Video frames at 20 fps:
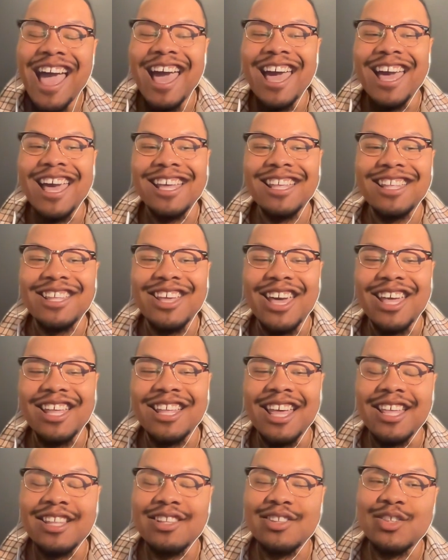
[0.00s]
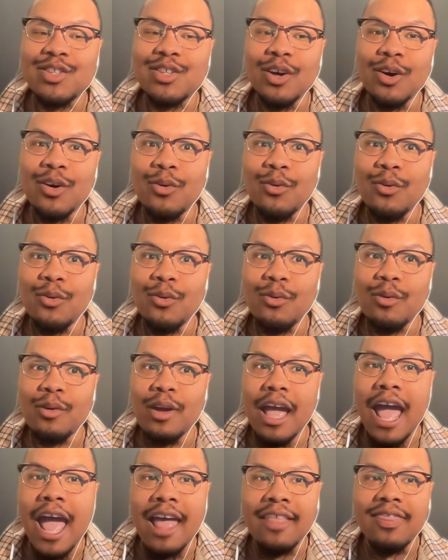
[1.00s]
And so
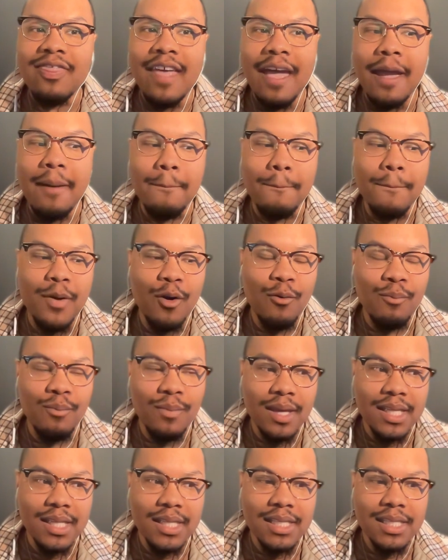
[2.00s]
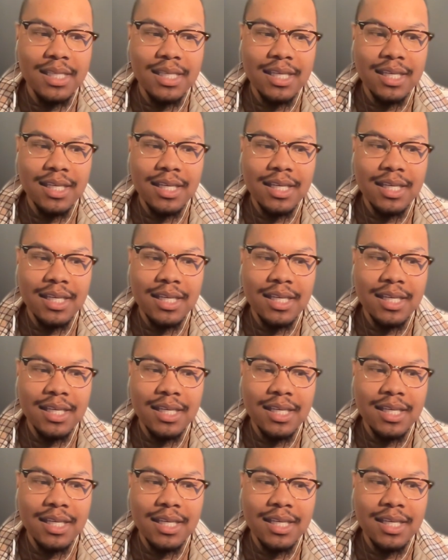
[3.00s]
at that moment,